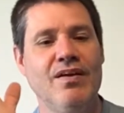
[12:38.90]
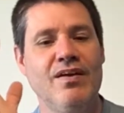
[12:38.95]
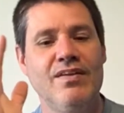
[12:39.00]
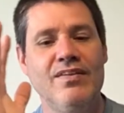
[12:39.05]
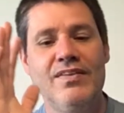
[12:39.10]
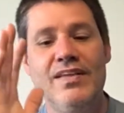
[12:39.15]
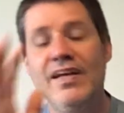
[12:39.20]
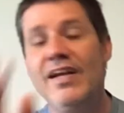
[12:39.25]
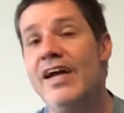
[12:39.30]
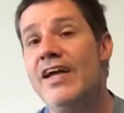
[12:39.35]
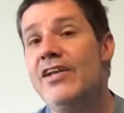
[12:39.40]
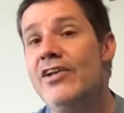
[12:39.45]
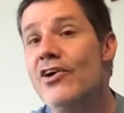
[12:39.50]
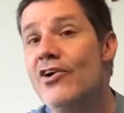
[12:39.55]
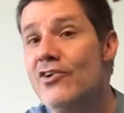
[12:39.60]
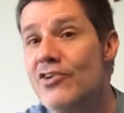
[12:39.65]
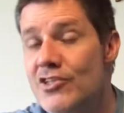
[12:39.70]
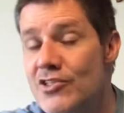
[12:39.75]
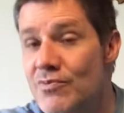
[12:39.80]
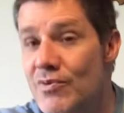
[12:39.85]
Then I
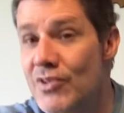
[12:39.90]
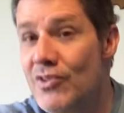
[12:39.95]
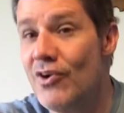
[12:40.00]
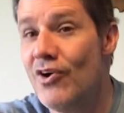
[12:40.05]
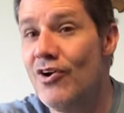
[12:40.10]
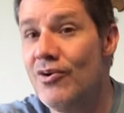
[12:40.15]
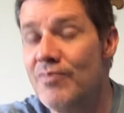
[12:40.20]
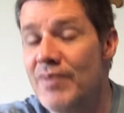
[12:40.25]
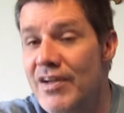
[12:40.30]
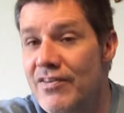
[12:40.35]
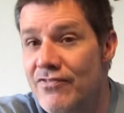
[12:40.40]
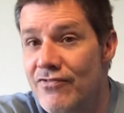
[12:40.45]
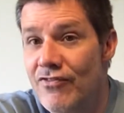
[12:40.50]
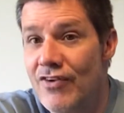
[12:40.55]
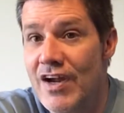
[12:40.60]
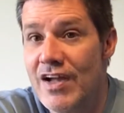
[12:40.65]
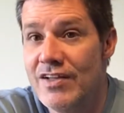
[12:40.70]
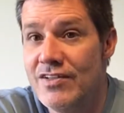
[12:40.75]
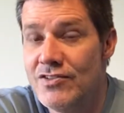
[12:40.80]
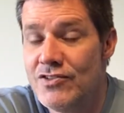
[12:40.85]
noticed with all my
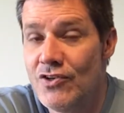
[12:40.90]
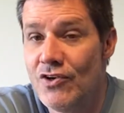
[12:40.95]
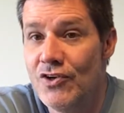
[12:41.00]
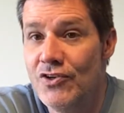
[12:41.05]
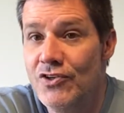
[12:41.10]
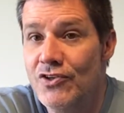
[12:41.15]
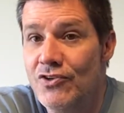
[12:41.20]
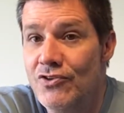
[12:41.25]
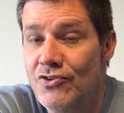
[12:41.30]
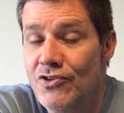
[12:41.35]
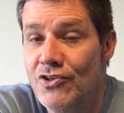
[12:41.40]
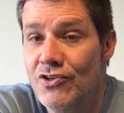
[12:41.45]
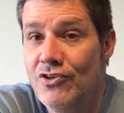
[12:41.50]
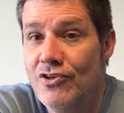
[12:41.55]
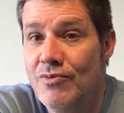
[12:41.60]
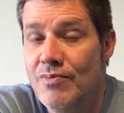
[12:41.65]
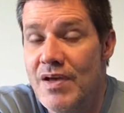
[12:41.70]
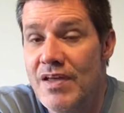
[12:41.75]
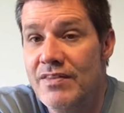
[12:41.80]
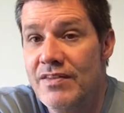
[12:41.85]
friends on
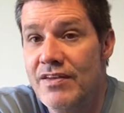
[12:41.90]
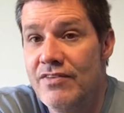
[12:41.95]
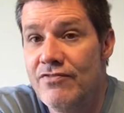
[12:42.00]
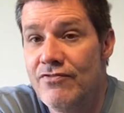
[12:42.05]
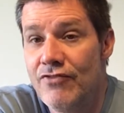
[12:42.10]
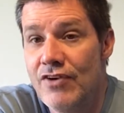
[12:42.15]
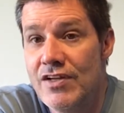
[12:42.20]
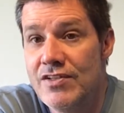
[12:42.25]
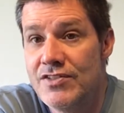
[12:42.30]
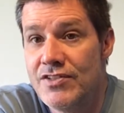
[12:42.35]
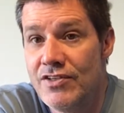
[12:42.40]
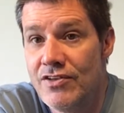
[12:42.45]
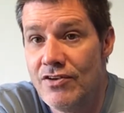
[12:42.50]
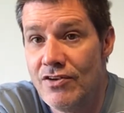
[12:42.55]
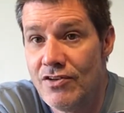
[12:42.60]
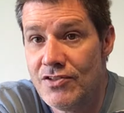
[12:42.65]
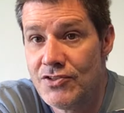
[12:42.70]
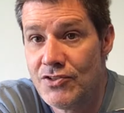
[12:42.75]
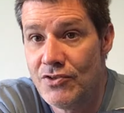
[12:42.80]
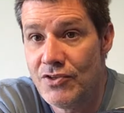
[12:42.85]
YouTube, and then friends that are
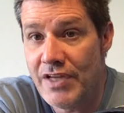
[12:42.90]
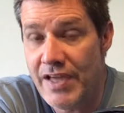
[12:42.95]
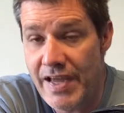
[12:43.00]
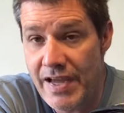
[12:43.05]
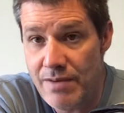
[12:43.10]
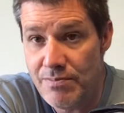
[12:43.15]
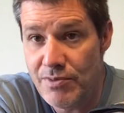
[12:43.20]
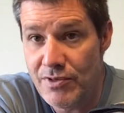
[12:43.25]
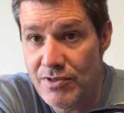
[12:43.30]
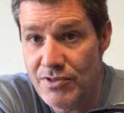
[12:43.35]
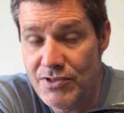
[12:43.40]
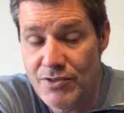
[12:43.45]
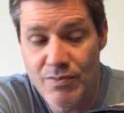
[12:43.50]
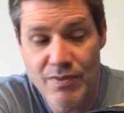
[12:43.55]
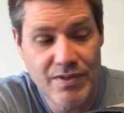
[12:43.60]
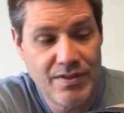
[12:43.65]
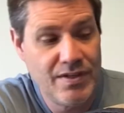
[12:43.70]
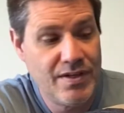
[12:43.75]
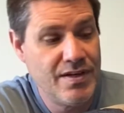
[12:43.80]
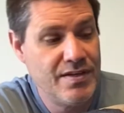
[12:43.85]
also campers
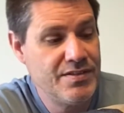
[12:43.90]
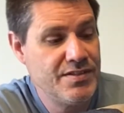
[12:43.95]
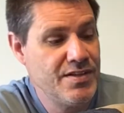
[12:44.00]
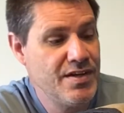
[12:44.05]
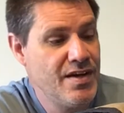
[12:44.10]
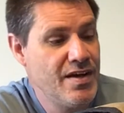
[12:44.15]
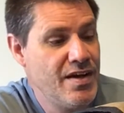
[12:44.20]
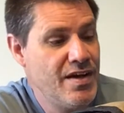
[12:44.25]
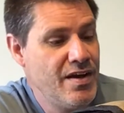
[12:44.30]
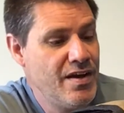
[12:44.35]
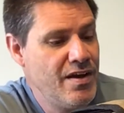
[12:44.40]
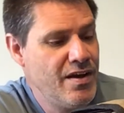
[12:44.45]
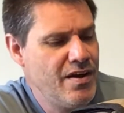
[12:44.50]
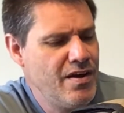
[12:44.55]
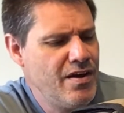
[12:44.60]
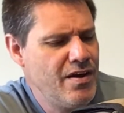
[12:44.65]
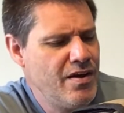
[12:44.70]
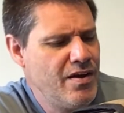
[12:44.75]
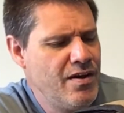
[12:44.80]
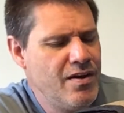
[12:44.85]
with us,
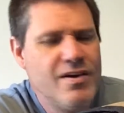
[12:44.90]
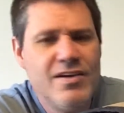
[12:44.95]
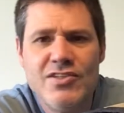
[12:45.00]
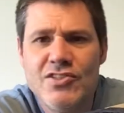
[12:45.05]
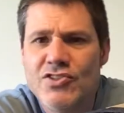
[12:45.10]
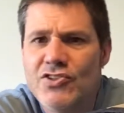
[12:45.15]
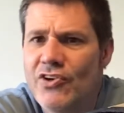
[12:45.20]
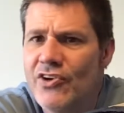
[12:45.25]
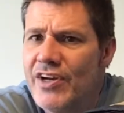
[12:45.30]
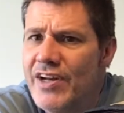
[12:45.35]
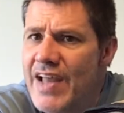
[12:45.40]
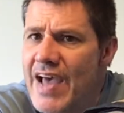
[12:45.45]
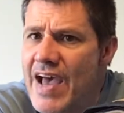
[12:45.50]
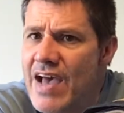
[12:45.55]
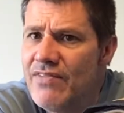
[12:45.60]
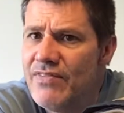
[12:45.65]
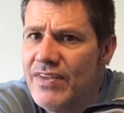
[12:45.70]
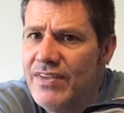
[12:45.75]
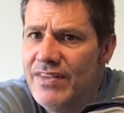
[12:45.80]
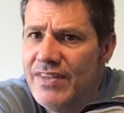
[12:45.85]
started
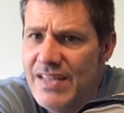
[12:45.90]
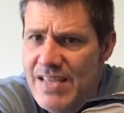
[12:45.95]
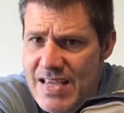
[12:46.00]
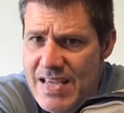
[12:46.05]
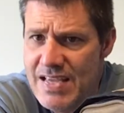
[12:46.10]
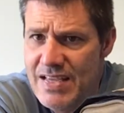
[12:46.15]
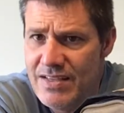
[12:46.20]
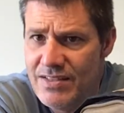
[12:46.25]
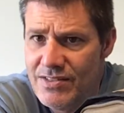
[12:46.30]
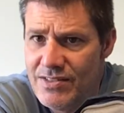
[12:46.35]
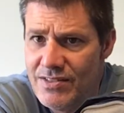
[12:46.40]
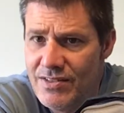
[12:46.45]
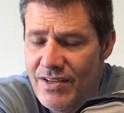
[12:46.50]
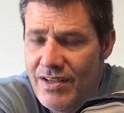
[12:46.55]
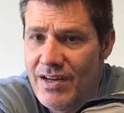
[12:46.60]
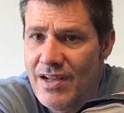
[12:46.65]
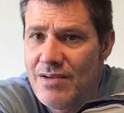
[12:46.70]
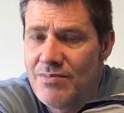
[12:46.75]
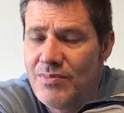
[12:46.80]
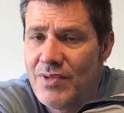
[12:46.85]
having these. And
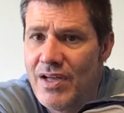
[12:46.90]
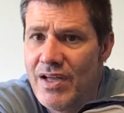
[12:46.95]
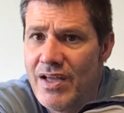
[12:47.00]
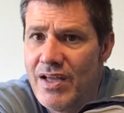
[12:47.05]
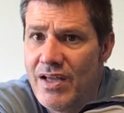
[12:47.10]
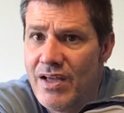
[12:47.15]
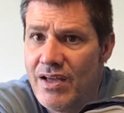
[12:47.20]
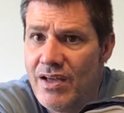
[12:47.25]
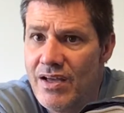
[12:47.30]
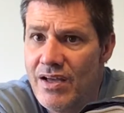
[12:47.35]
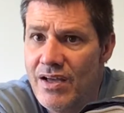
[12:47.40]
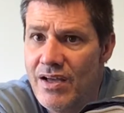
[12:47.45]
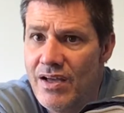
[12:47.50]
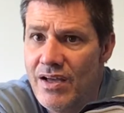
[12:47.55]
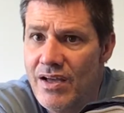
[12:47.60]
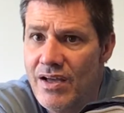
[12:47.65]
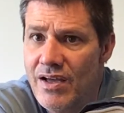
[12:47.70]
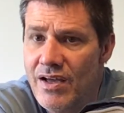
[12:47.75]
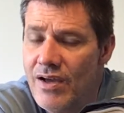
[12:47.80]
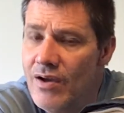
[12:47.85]
I'm like,
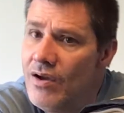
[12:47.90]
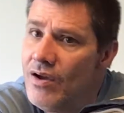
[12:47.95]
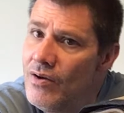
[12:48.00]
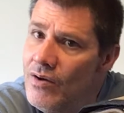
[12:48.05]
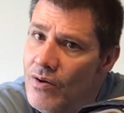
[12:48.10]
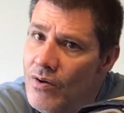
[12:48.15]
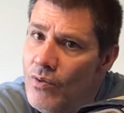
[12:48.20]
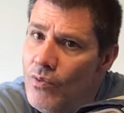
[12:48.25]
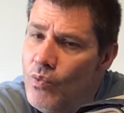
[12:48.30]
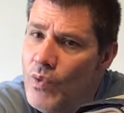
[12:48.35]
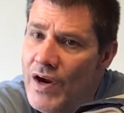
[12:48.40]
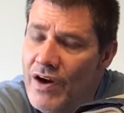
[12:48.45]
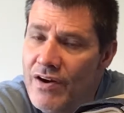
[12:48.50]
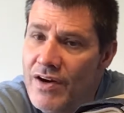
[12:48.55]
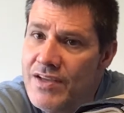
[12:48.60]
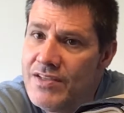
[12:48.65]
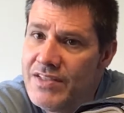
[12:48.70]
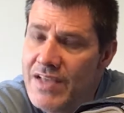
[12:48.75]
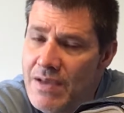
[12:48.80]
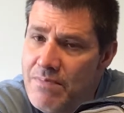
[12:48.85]
where
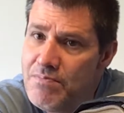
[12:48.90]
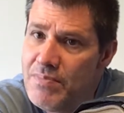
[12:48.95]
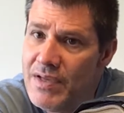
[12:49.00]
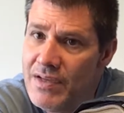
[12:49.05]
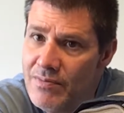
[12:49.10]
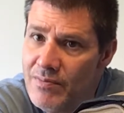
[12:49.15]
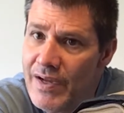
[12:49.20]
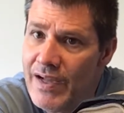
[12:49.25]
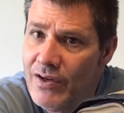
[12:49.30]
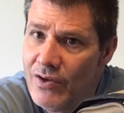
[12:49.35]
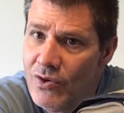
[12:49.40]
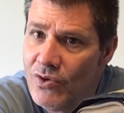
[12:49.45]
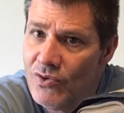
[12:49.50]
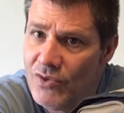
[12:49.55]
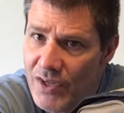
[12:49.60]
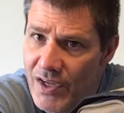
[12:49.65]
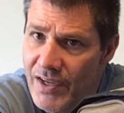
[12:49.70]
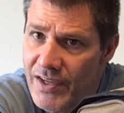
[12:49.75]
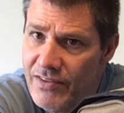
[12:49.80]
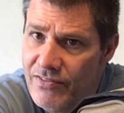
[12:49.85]
has that been my whole
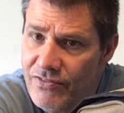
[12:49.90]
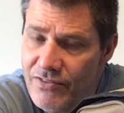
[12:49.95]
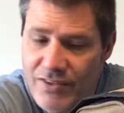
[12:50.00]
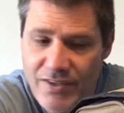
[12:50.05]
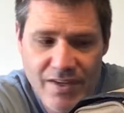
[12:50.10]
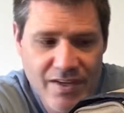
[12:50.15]
life?